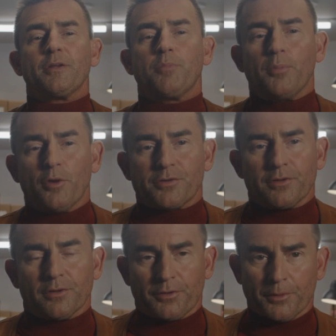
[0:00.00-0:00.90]

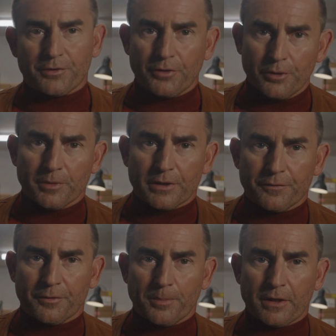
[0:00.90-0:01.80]
proportional to its
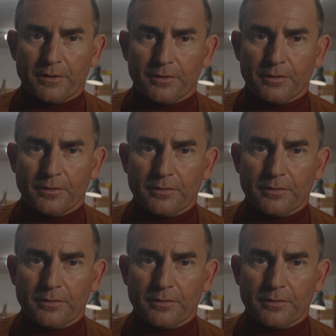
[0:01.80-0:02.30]
cumulative spend.